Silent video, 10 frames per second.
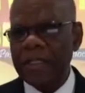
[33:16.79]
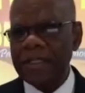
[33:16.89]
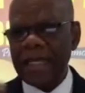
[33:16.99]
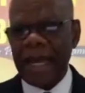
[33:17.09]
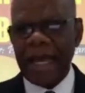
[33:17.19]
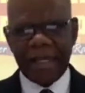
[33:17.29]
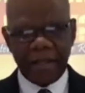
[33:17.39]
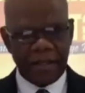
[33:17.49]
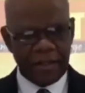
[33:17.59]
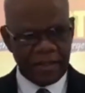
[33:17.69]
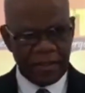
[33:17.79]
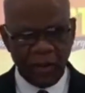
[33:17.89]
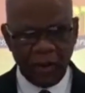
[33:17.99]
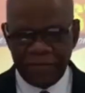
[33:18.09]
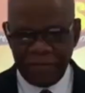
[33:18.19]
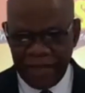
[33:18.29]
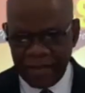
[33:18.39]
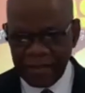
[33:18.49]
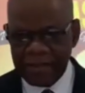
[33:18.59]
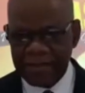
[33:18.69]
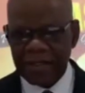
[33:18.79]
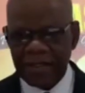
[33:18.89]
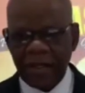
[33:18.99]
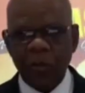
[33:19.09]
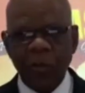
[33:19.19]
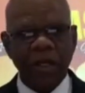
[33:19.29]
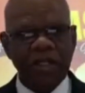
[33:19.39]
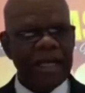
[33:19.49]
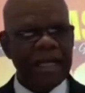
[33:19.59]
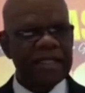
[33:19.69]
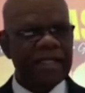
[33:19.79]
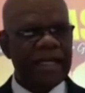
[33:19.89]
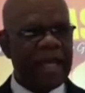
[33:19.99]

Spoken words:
Daniel unveils what is a